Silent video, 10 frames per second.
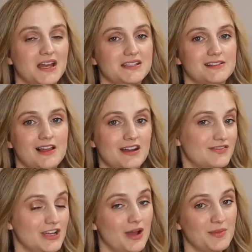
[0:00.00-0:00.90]
has a lot
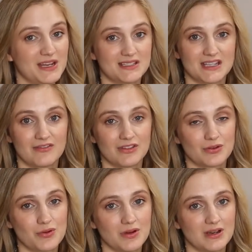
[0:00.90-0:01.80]
of dominant 7th
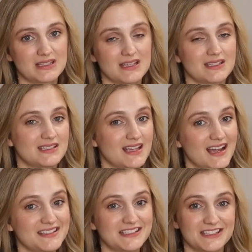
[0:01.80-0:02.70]
chords is
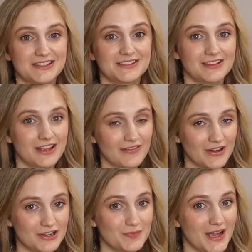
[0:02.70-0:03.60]
Signed, Sealed,
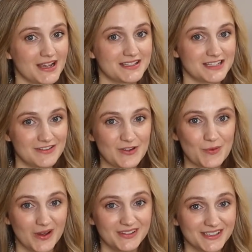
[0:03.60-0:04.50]
Delivered by Stevie
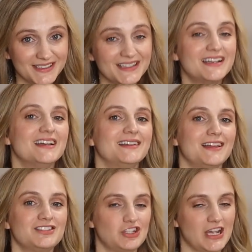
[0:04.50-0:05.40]
Wonder.
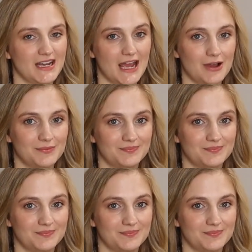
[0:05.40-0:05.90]
Let's check it out.